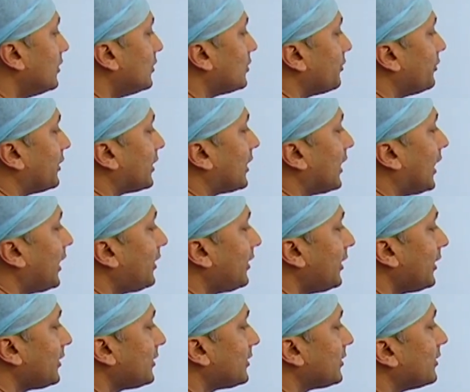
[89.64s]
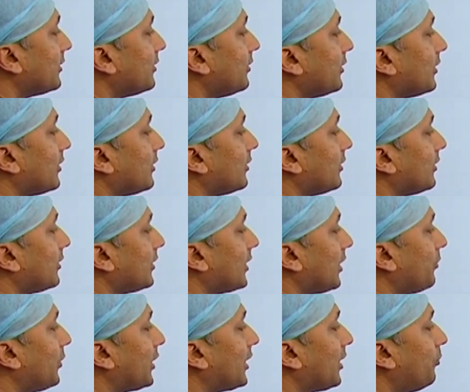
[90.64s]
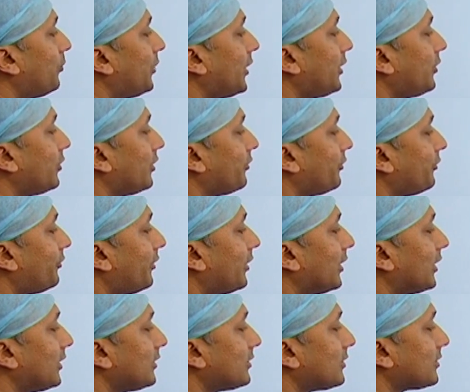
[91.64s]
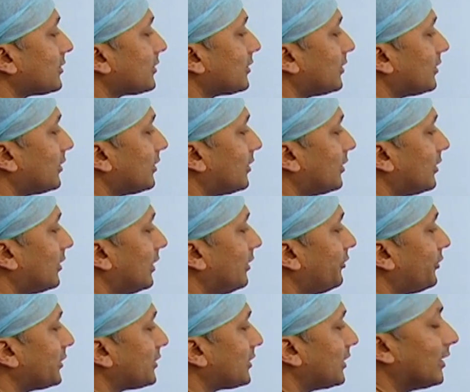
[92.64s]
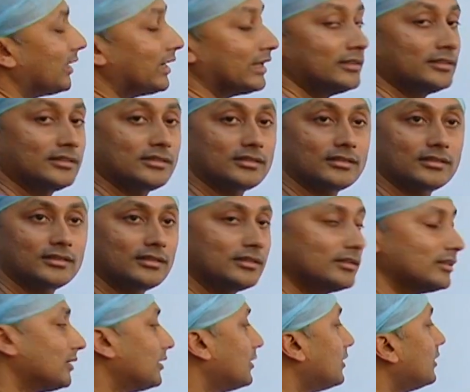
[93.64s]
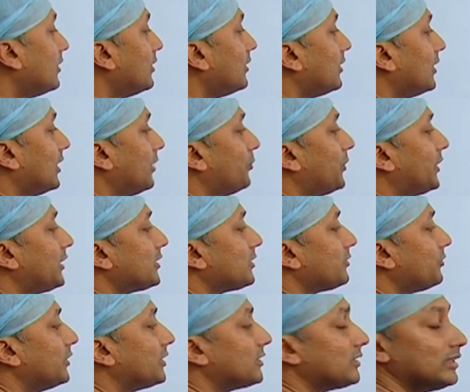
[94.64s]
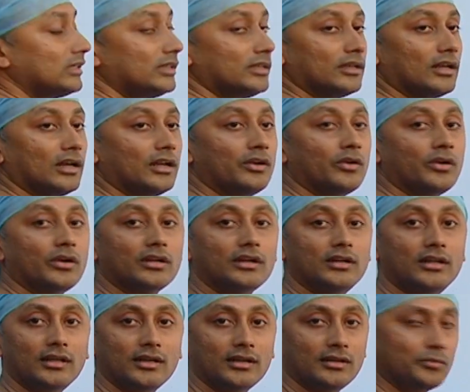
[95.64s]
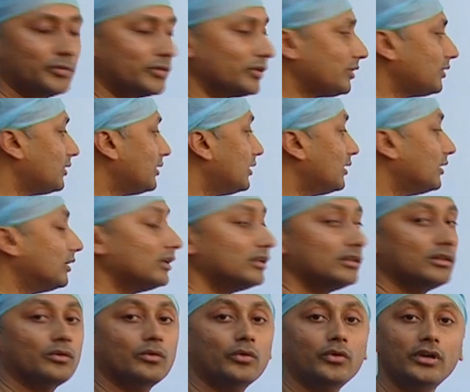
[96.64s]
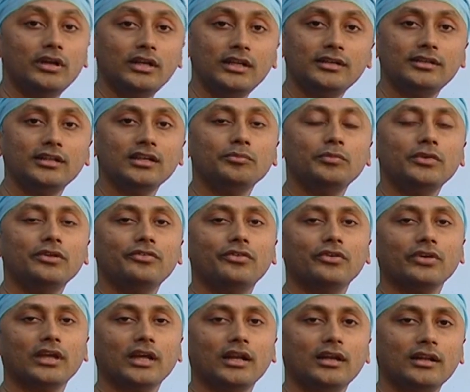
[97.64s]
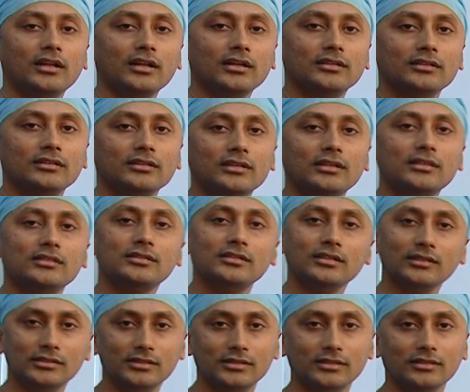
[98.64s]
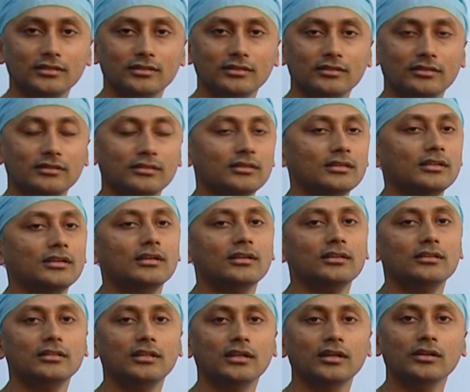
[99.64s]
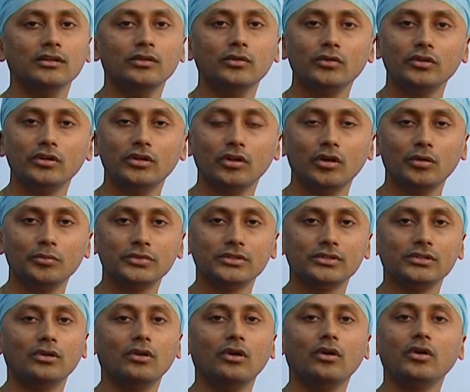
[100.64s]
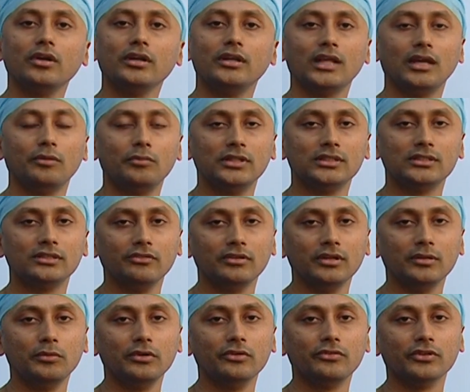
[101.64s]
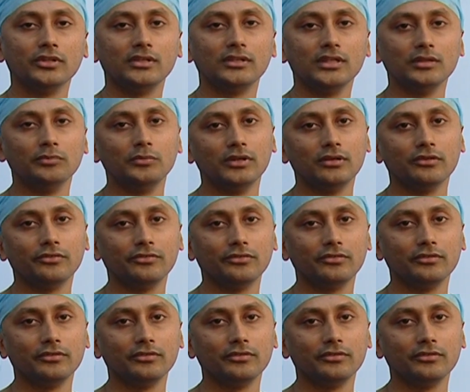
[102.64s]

So the cataract can be compared to a fungus infested lens. The images we see are not clear anymore. The only treatment for cataract is surgery. There are no drops or tablets available for the treatment of